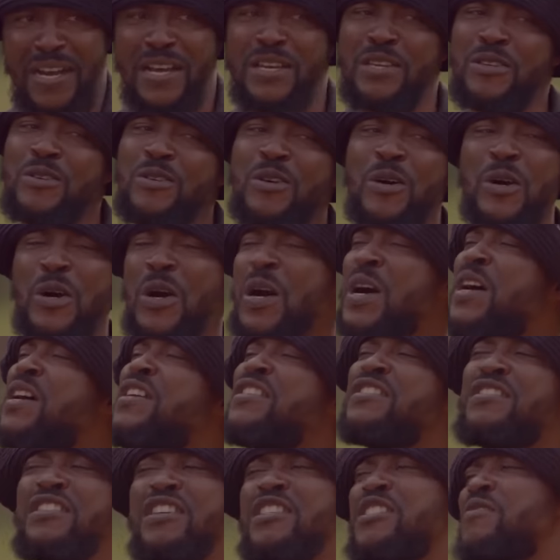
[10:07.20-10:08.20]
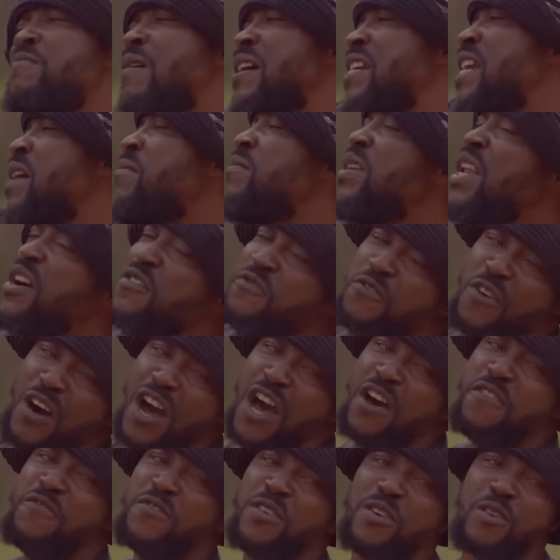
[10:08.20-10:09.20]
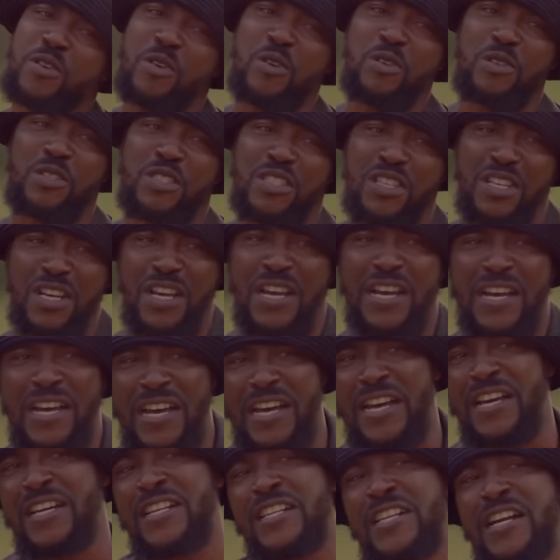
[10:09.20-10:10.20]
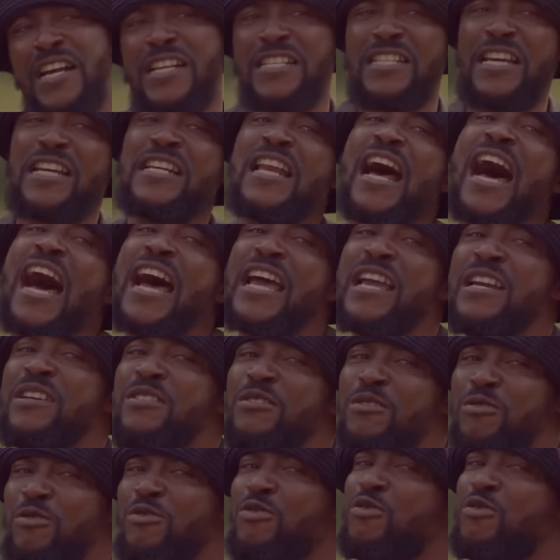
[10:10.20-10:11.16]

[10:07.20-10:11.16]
You know, since Madame left for Ivory Coast, rendered I and you